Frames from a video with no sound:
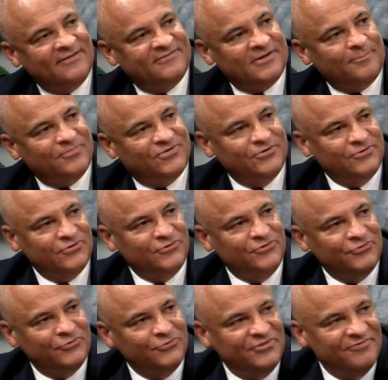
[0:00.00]
up to
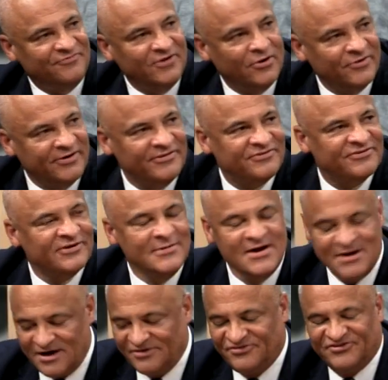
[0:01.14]
the voters.
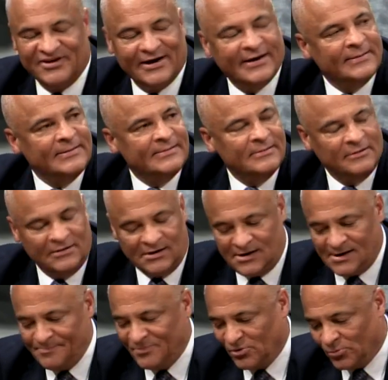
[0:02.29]
Second,
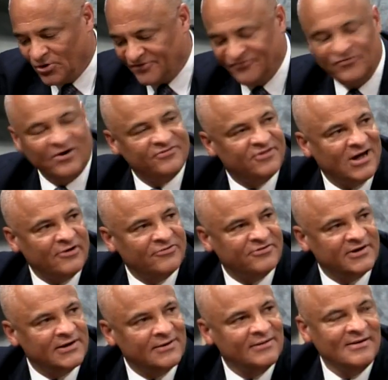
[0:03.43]
workforce
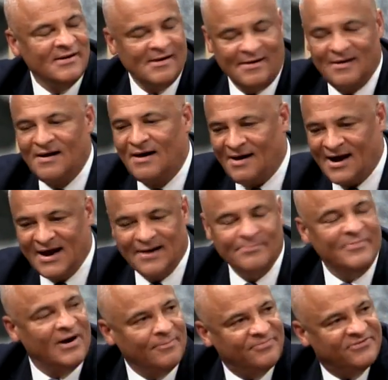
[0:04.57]
housing. I am
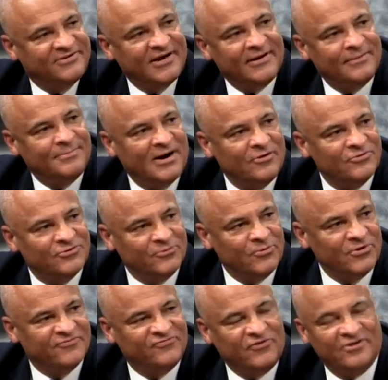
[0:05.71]
upset about the
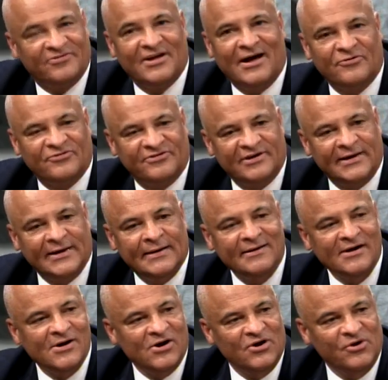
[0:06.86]
workforce housing.
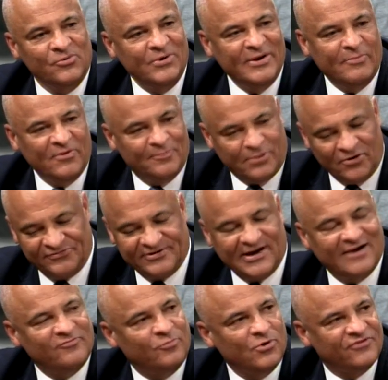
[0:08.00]
We were supposed to have
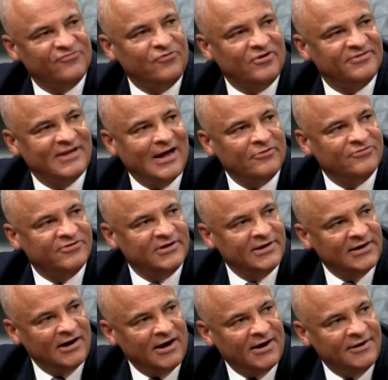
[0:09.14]
workforce housing
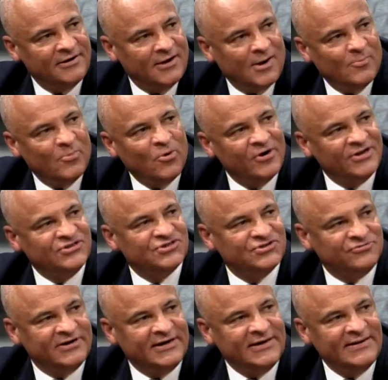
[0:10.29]
on Water
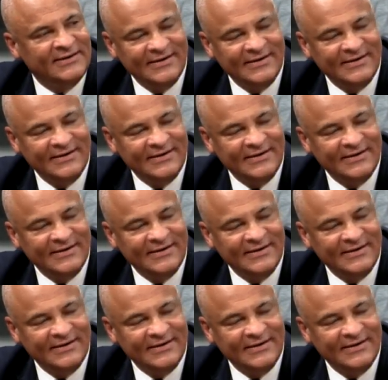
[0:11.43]
Street,